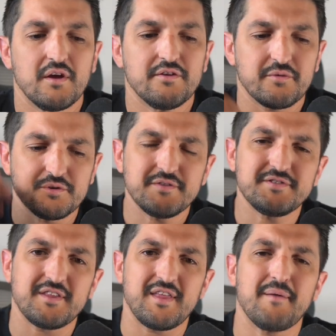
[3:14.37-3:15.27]
So once you've
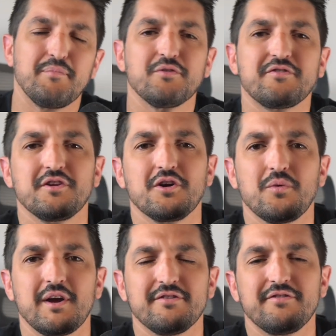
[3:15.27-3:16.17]
sent that, Bolt's going to go
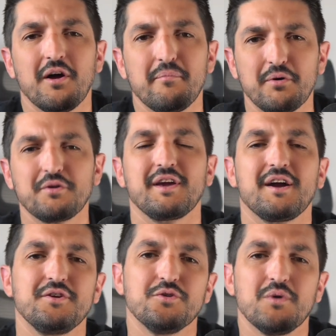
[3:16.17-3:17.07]
away and start building
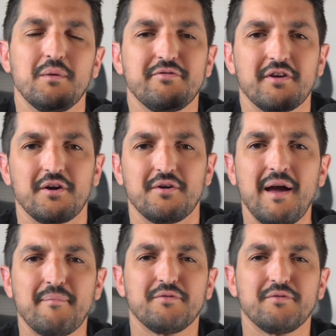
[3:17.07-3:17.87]
out your website or app.